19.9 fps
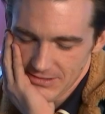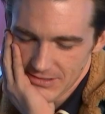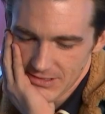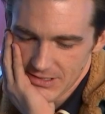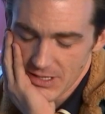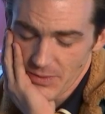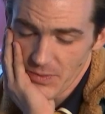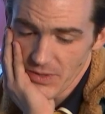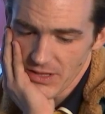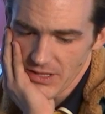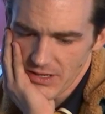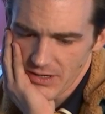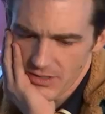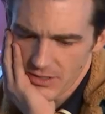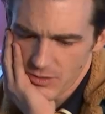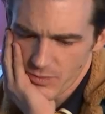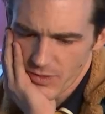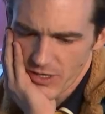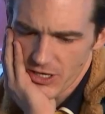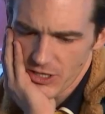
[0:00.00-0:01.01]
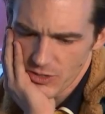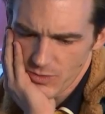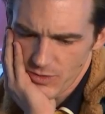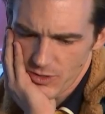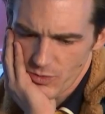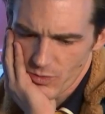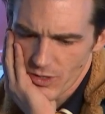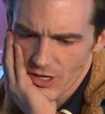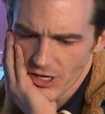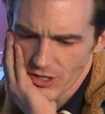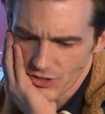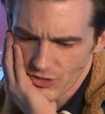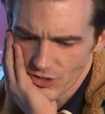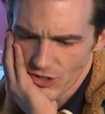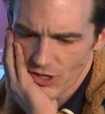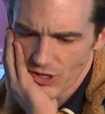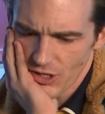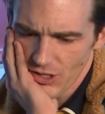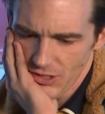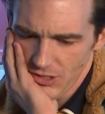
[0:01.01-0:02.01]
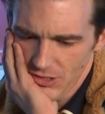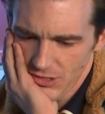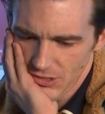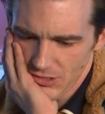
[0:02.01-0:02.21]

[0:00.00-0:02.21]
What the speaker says: Something that inspires me to write a song?